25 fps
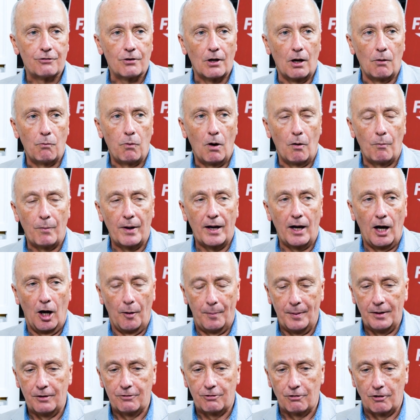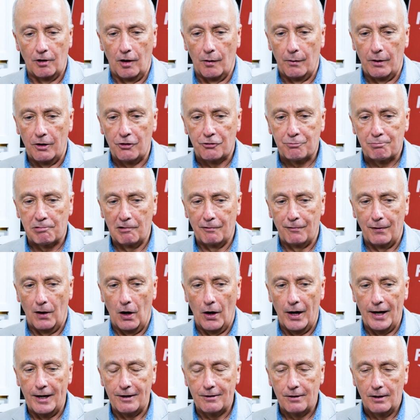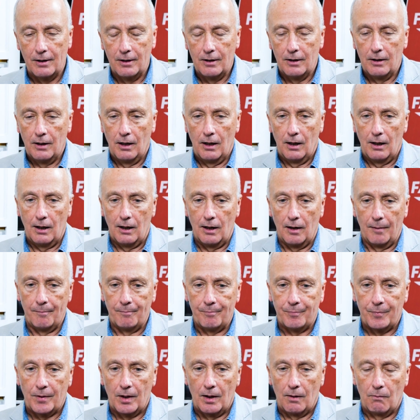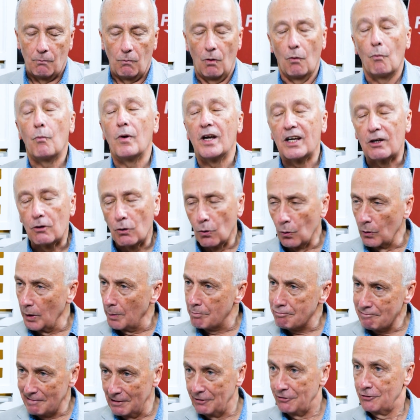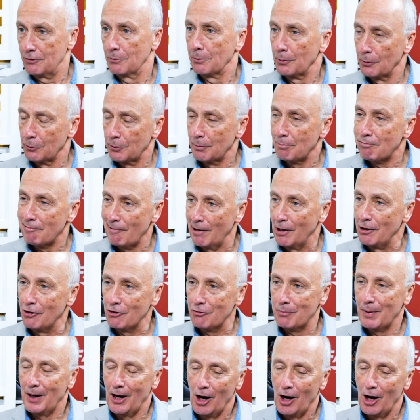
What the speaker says: so what we're hoping to do is provide what we call a principled approach.